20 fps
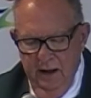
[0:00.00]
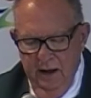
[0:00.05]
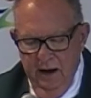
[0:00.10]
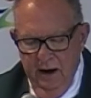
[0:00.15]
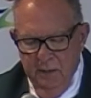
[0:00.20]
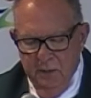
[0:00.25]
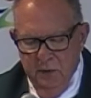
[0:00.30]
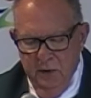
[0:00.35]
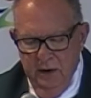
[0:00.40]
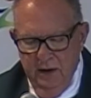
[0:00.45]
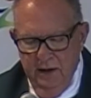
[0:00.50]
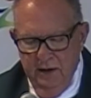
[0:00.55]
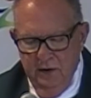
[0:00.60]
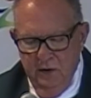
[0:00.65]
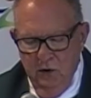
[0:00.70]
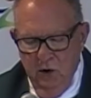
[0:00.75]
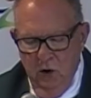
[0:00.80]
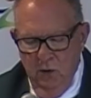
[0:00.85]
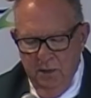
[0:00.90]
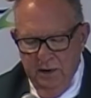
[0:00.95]
I pray that
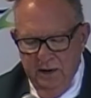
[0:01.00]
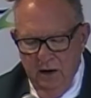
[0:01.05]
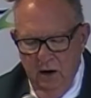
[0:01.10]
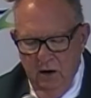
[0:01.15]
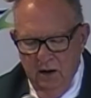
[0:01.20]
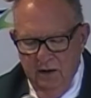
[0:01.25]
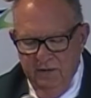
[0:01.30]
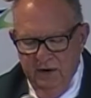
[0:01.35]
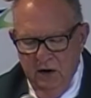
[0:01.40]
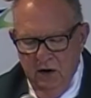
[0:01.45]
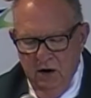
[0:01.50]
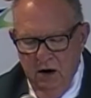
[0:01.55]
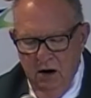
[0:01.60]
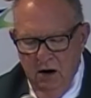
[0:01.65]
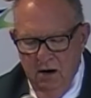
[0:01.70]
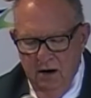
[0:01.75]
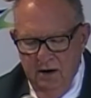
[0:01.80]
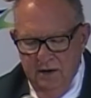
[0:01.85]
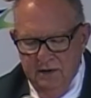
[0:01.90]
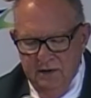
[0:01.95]
you open all of our
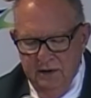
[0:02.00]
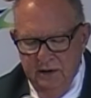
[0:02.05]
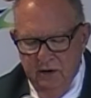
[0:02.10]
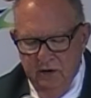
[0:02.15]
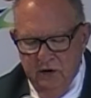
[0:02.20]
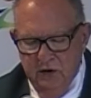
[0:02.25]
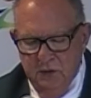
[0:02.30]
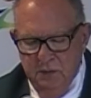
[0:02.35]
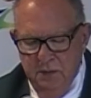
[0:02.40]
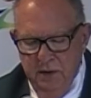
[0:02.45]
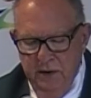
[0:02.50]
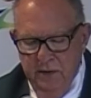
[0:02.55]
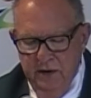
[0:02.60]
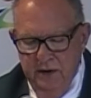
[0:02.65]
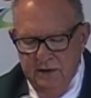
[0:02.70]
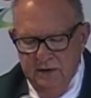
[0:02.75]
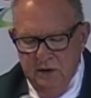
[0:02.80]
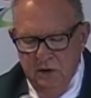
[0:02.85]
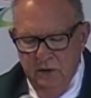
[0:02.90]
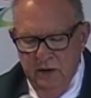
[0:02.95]
hearts and our
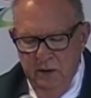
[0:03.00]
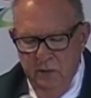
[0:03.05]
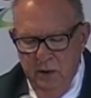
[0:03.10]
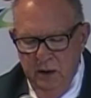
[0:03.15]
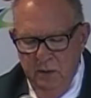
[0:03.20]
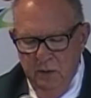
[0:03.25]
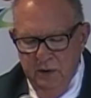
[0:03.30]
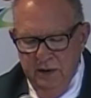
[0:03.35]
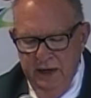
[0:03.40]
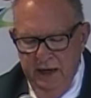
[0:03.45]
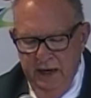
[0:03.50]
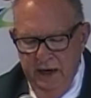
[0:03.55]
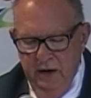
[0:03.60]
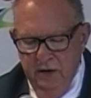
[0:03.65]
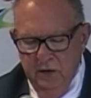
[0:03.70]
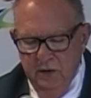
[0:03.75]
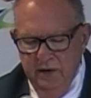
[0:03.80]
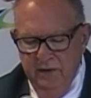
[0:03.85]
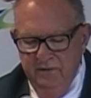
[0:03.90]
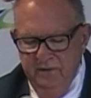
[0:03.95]
spirits so that we would hear the